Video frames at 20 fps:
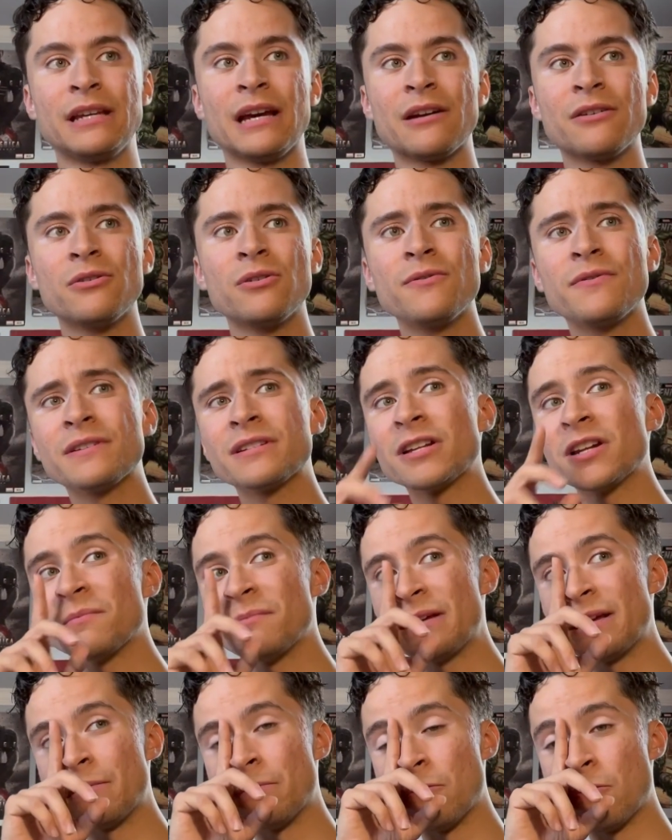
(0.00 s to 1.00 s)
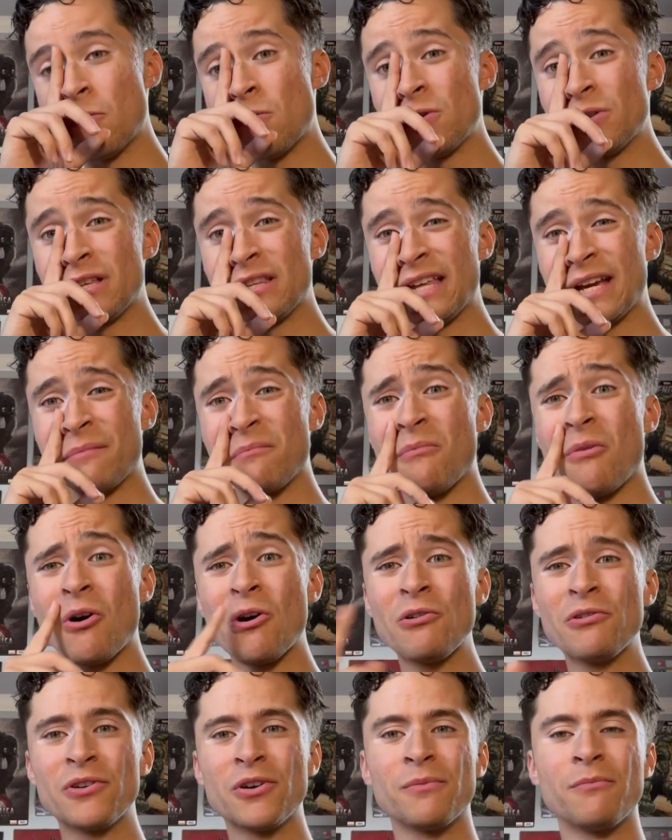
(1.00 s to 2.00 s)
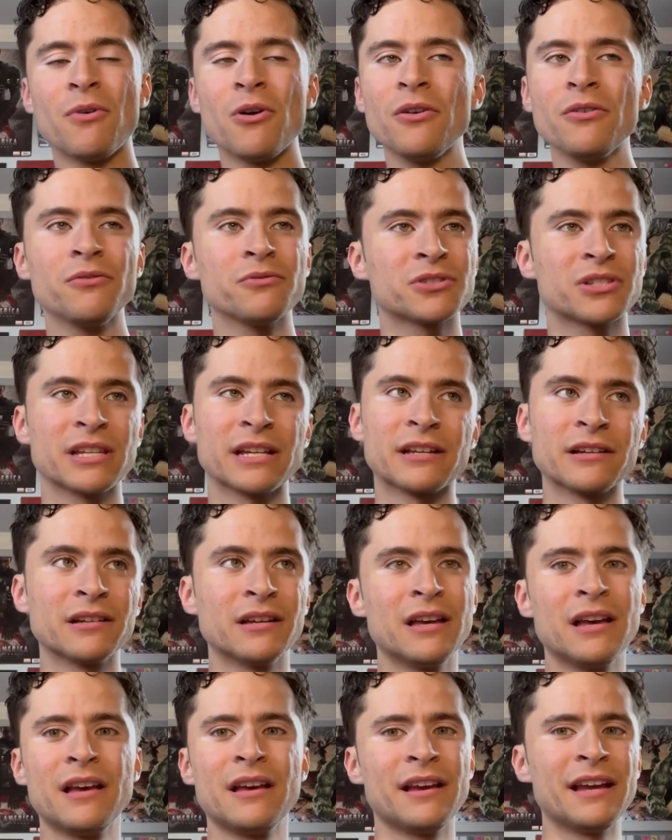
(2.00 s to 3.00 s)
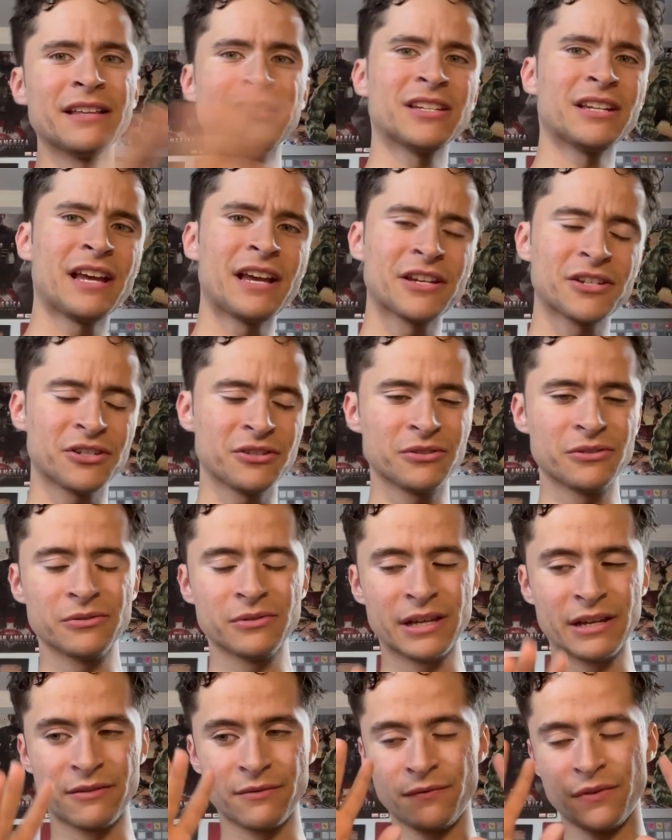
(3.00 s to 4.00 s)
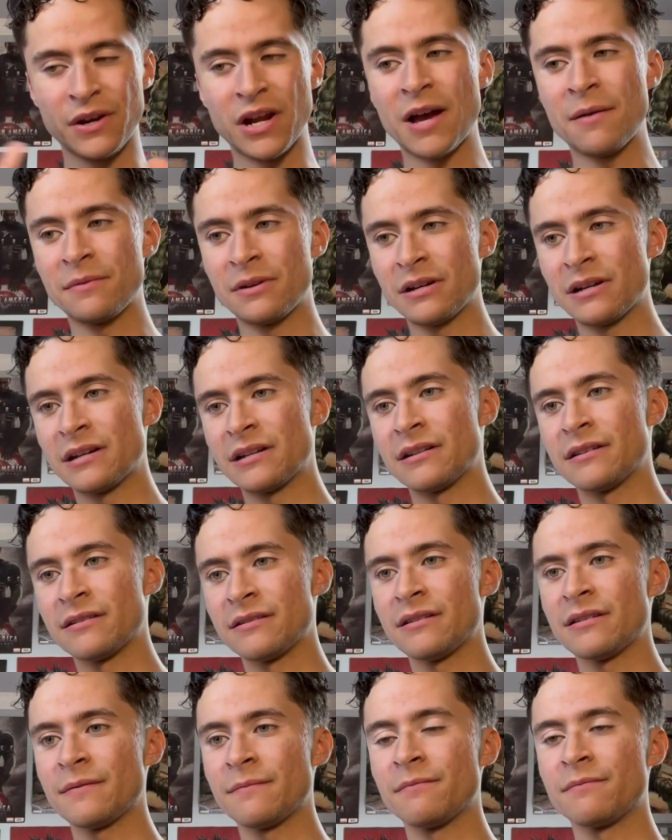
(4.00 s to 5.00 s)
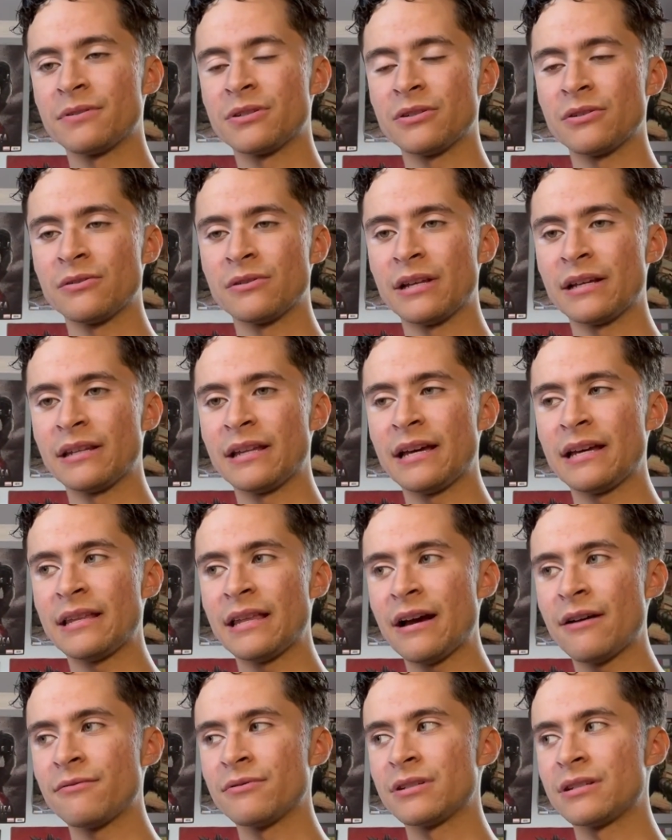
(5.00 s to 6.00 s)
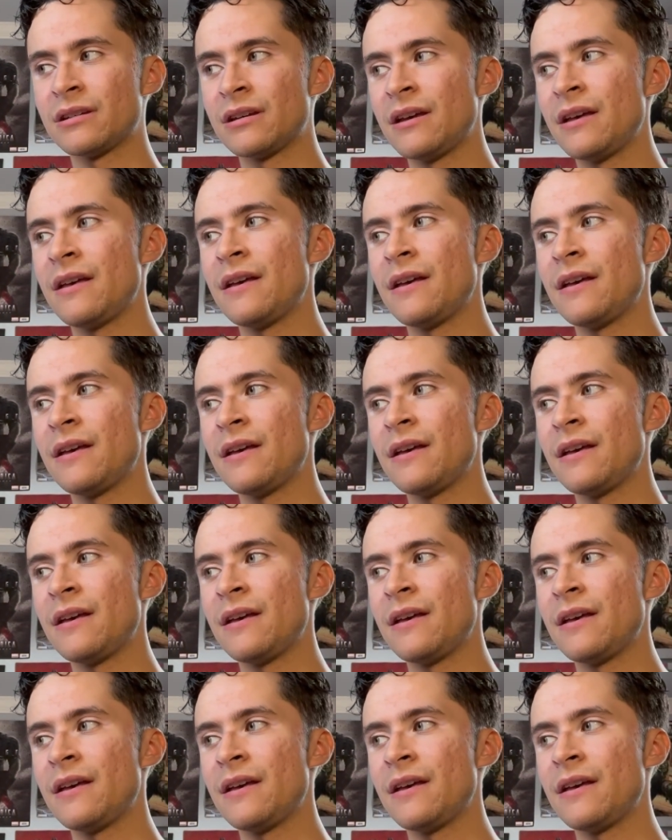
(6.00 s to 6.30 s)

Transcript: I don't know if it's going to make more than like Mario. Mario was like a international like phenomenon. So like that was...